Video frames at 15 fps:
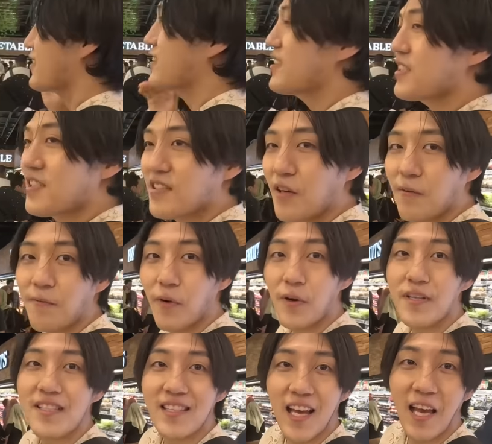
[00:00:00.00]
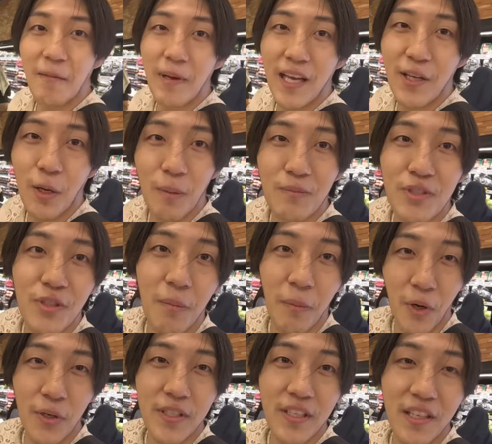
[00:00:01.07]
This is the first time I come to the
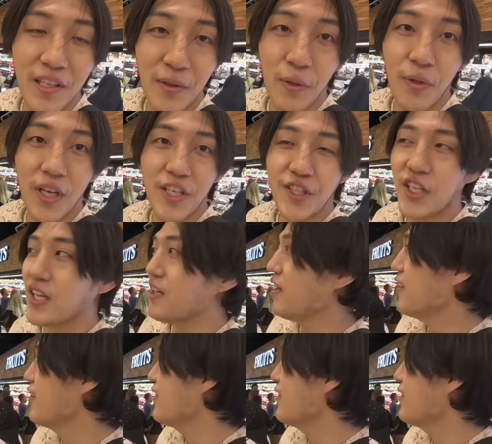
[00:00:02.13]
mart in Indonesia.